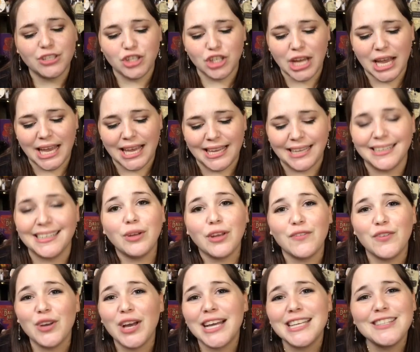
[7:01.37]
chain. If
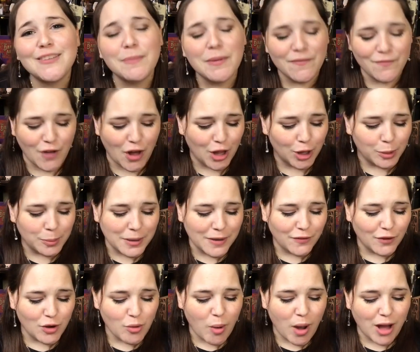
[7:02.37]
you guys have been following me
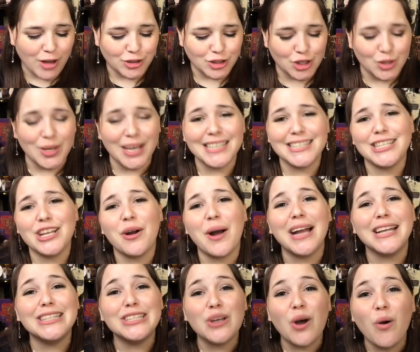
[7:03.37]
for a while, you guys know
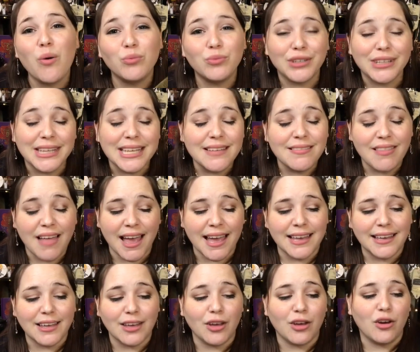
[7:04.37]
I don't really
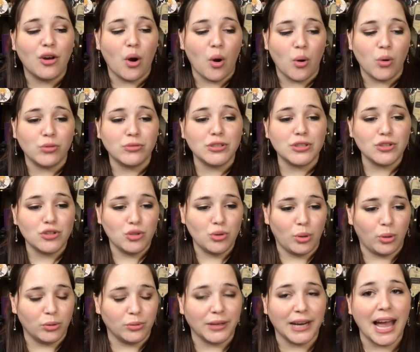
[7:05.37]
like gold
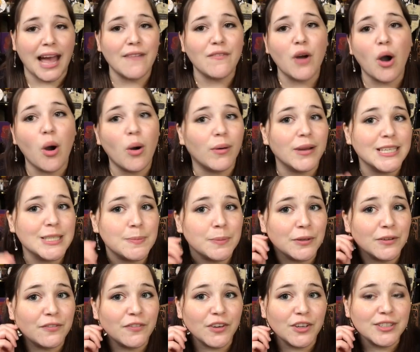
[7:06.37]
jewelry. I've always
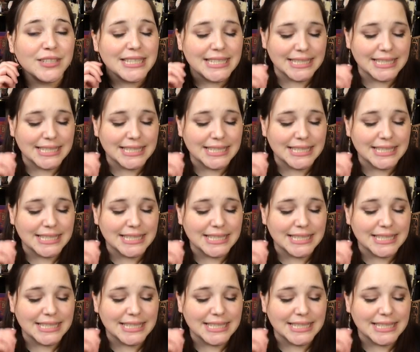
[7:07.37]
preferred